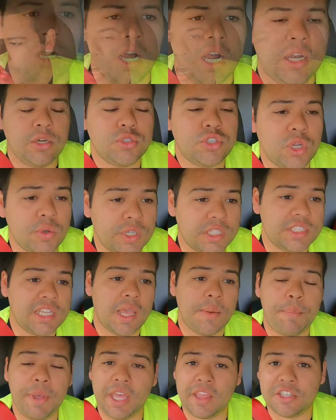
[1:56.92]
I also want to
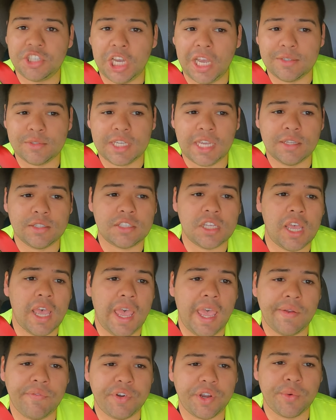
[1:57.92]
say a big shout out to
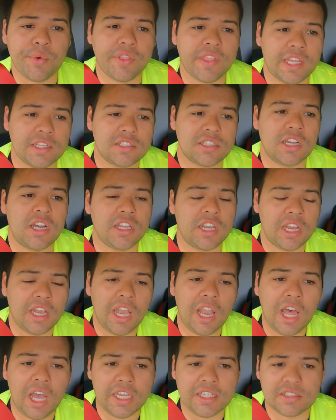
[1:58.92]
everyone that's kind of
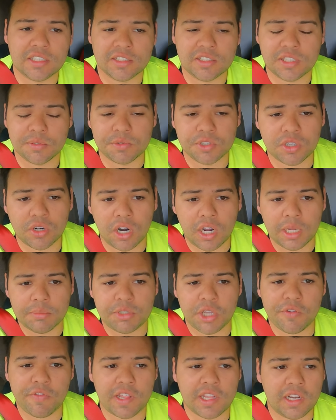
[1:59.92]
liked and
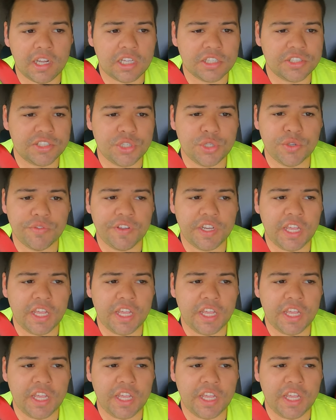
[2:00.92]
subscribed over the last 2